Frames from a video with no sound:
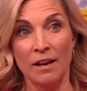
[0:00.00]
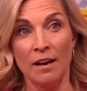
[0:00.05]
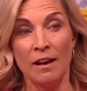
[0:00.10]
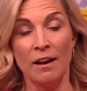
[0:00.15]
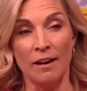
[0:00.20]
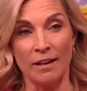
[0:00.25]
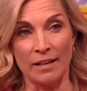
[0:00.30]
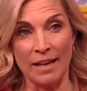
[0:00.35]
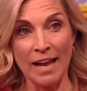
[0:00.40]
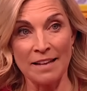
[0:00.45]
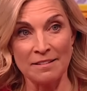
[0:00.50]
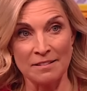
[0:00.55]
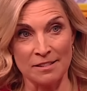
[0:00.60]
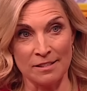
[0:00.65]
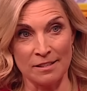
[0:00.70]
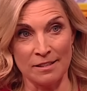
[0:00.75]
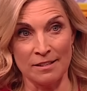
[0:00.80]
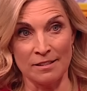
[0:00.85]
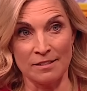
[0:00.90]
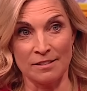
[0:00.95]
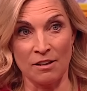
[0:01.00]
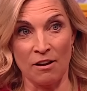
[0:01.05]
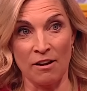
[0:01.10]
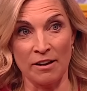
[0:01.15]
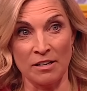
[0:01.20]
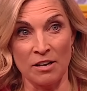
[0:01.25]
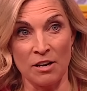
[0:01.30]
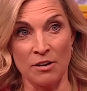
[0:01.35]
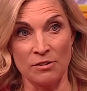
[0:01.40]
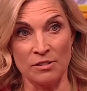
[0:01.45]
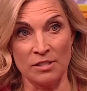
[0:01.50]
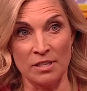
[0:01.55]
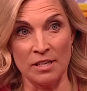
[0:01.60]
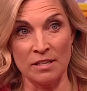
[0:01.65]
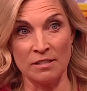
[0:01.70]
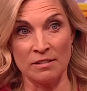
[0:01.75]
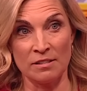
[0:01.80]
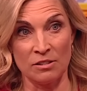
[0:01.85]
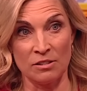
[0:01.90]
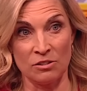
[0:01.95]
her cancer
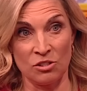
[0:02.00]
diagnosis.